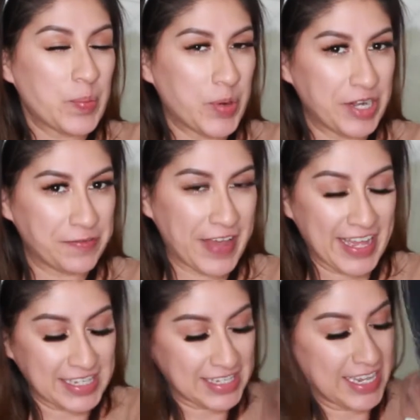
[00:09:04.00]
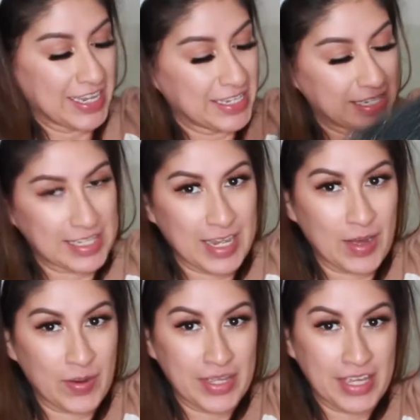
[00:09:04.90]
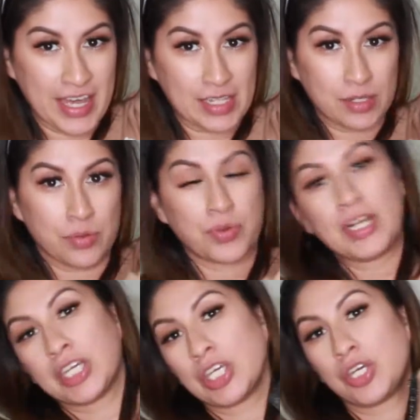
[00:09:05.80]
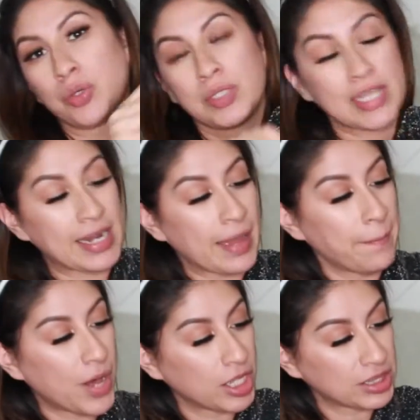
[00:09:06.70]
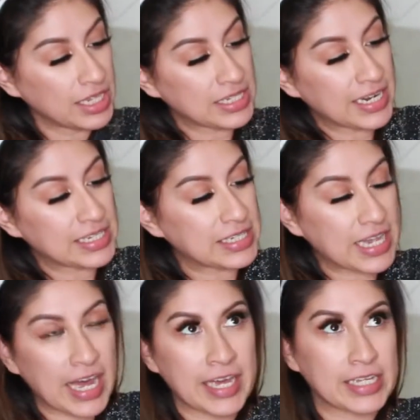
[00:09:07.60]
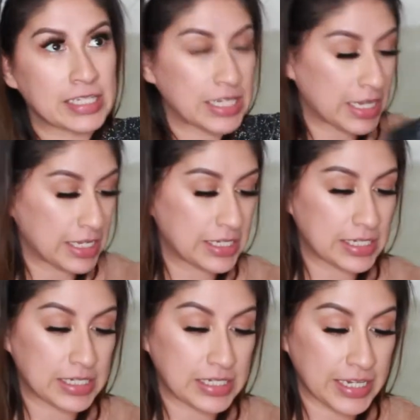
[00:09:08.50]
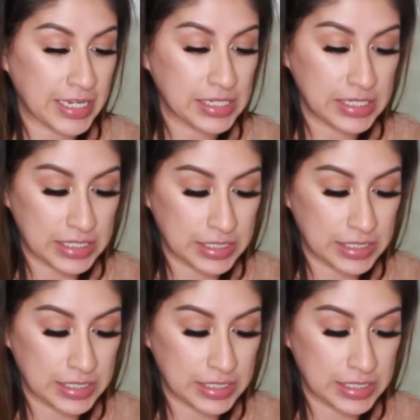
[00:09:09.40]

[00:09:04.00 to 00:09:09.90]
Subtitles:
pretty fast. So yes, really cute. And I bought this in a size 6.